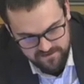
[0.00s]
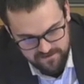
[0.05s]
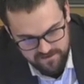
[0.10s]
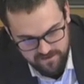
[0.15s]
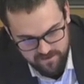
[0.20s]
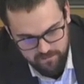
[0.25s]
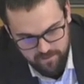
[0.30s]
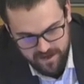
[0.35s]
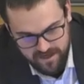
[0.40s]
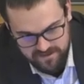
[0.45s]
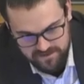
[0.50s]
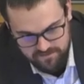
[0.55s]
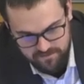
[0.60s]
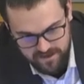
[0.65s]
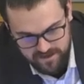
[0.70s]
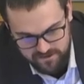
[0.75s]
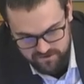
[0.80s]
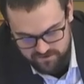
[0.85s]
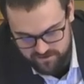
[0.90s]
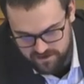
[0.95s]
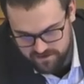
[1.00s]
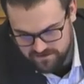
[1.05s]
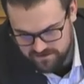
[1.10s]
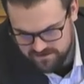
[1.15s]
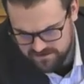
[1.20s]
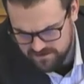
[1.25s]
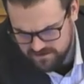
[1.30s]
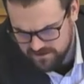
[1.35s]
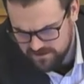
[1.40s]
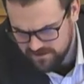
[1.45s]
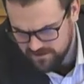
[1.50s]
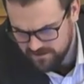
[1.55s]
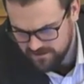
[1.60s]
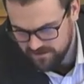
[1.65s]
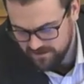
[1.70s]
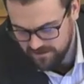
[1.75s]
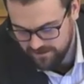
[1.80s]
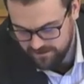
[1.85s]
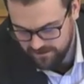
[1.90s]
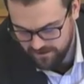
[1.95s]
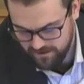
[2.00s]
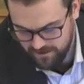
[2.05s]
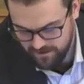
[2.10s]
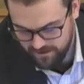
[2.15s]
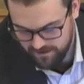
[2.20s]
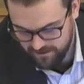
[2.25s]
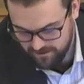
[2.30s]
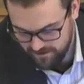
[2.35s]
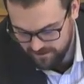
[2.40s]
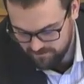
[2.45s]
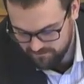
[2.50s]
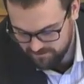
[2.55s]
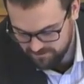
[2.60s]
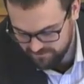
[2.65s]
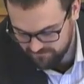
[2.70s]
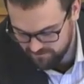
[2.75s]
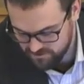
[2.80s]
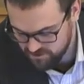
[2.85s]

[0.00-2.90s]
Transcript: you know, back-to-back trucks. And I believe the